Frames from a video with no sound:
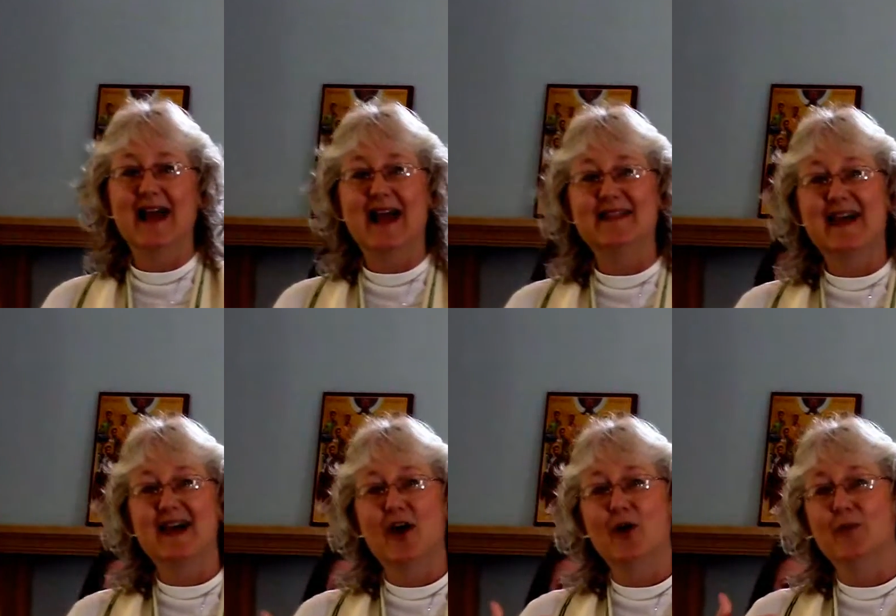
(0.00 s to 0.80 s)
And
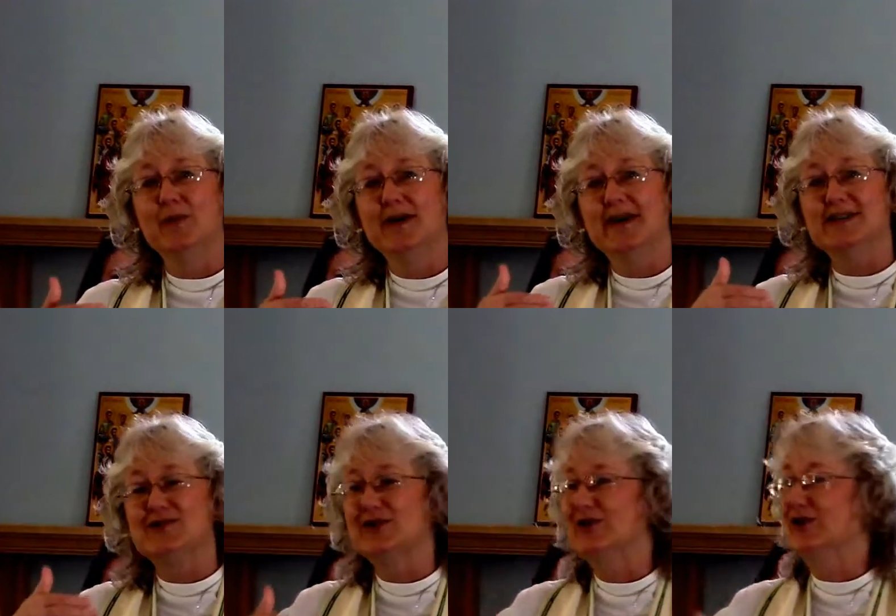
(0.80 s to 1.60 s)
that hope is
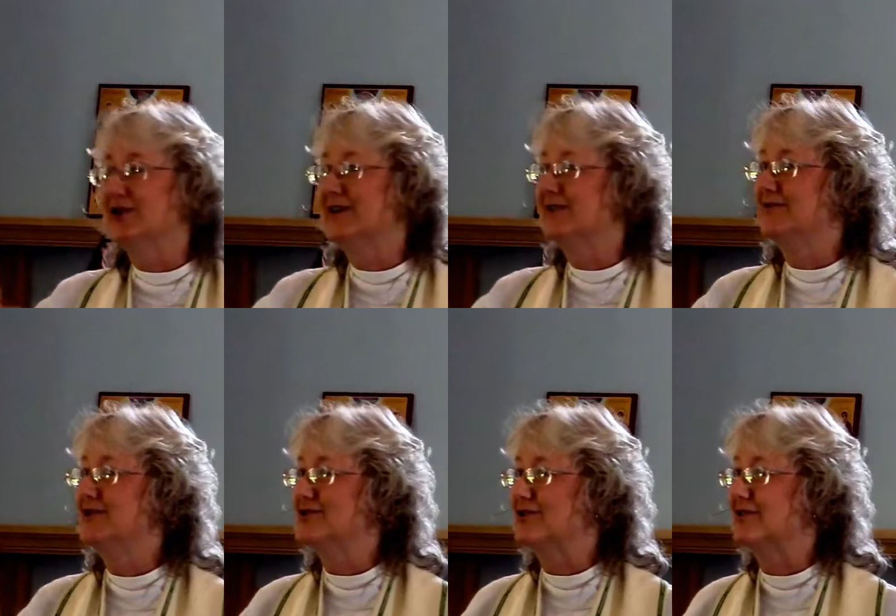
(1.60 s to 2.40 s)
secure in the
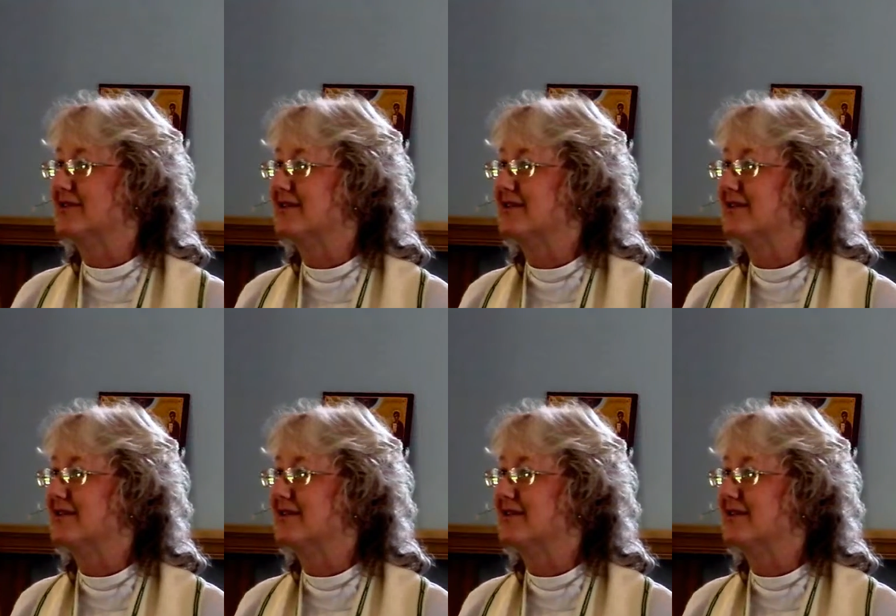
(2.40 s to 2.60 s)
future